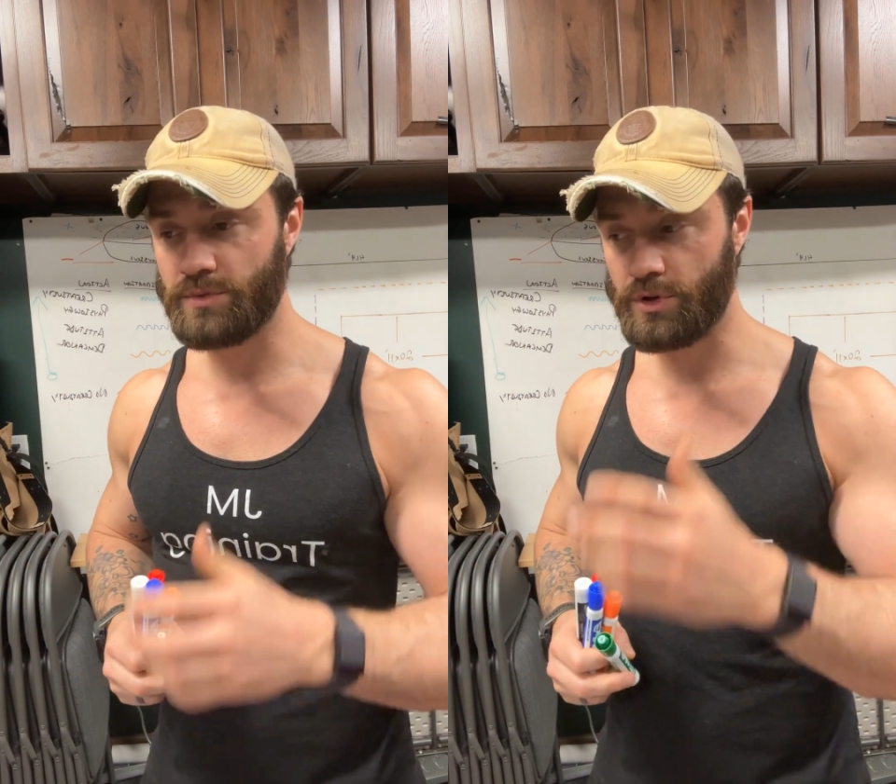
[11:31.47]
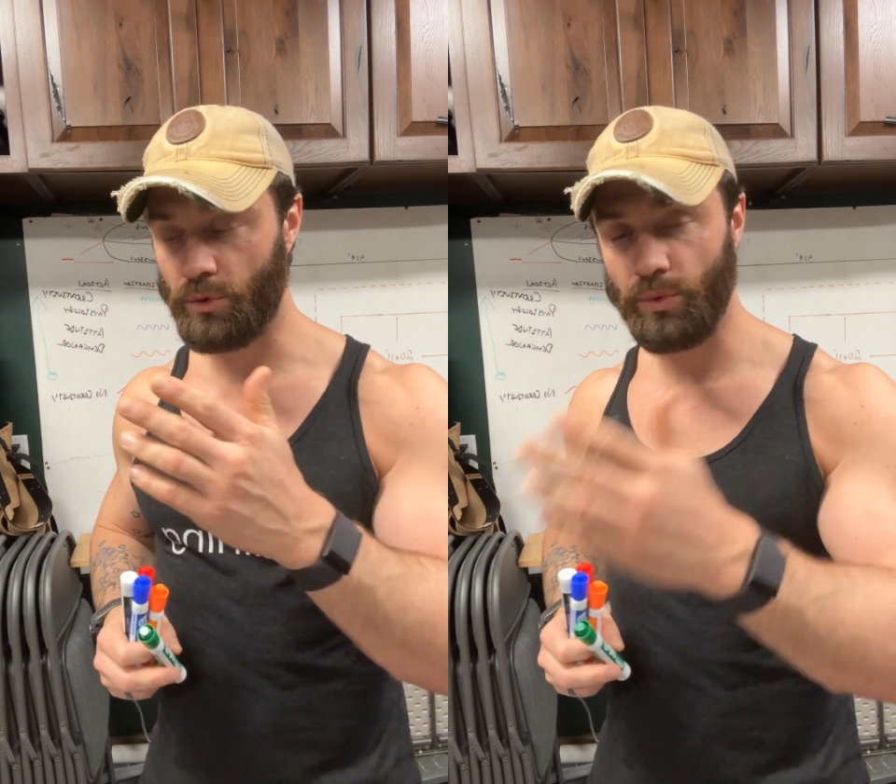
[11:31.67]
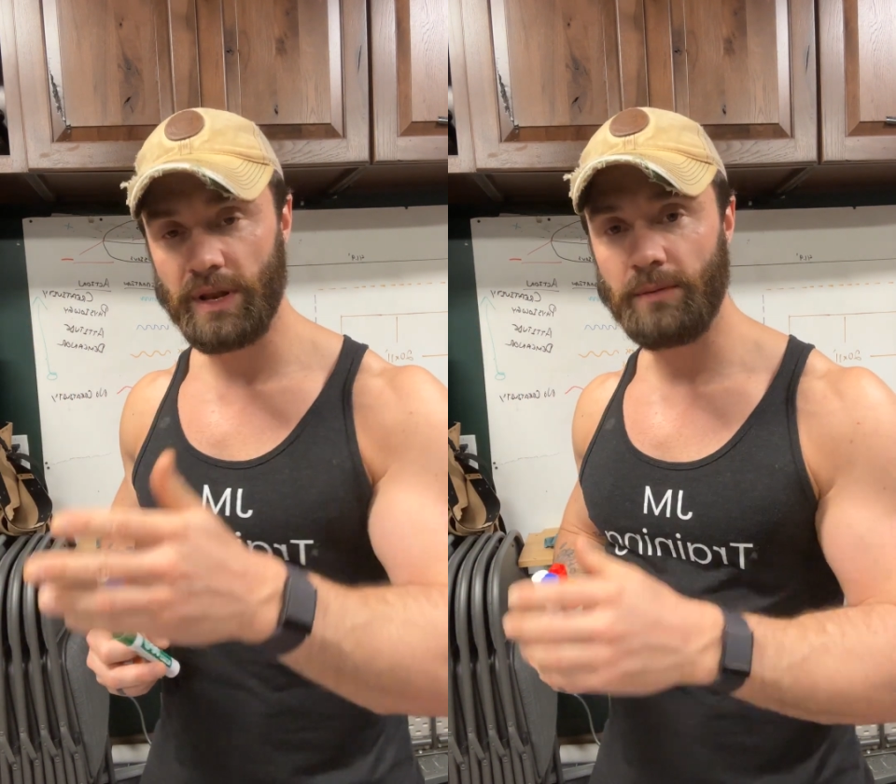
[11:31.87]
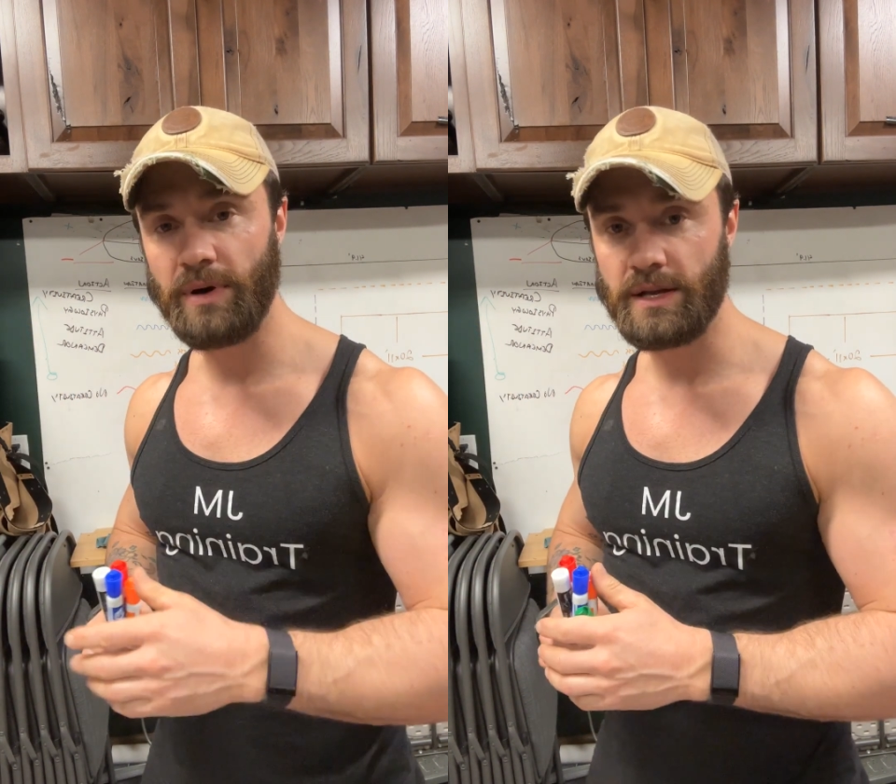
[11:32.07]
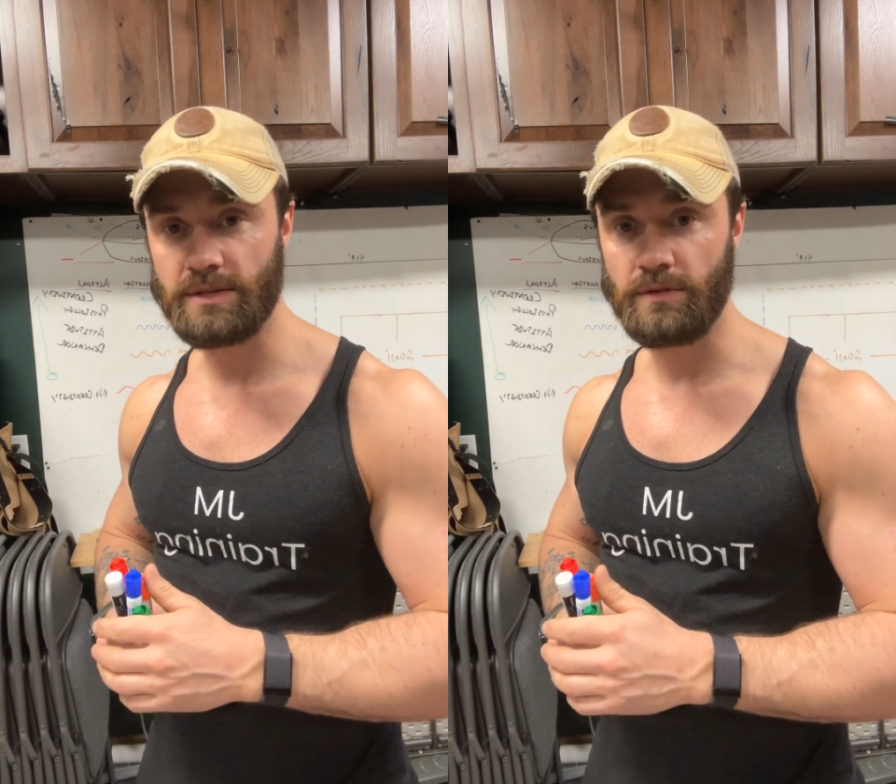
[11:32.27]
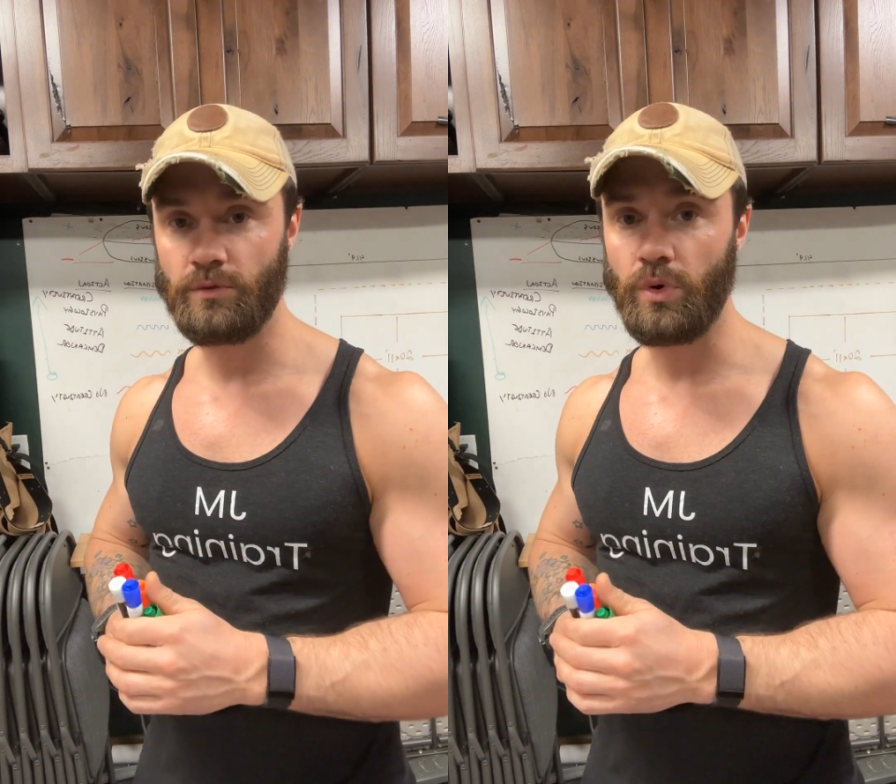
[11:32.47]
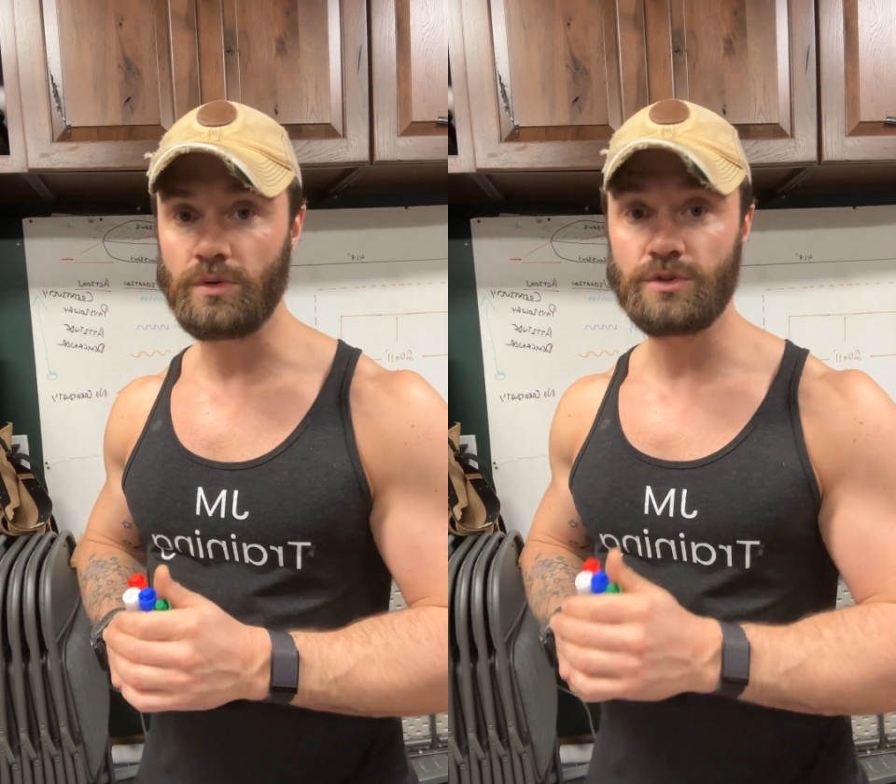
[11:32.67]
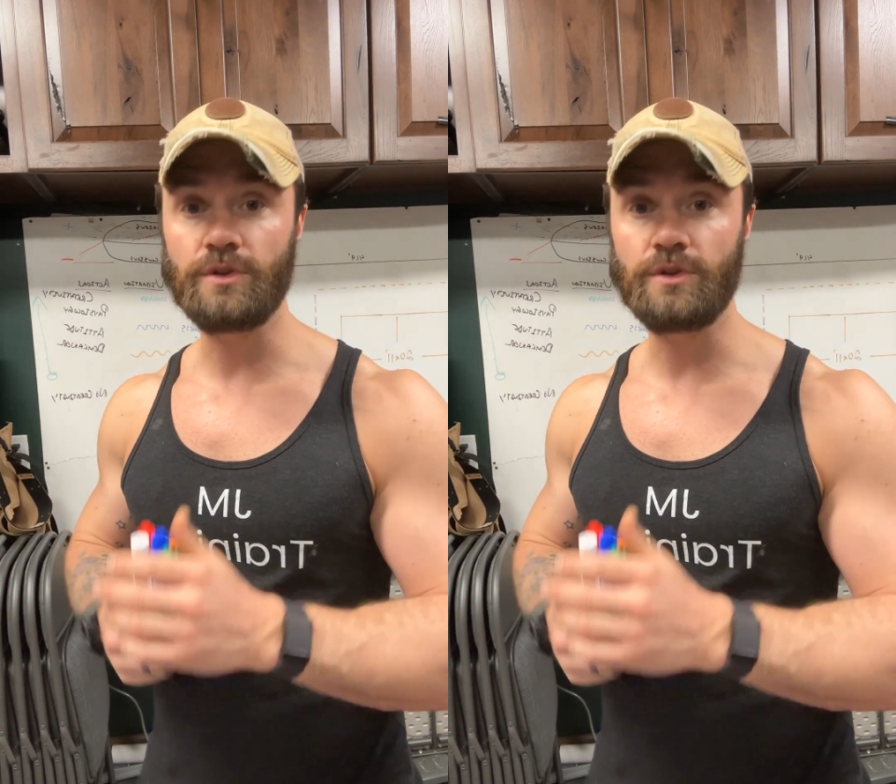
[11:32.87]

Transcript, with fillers: So you're reading positive quotes,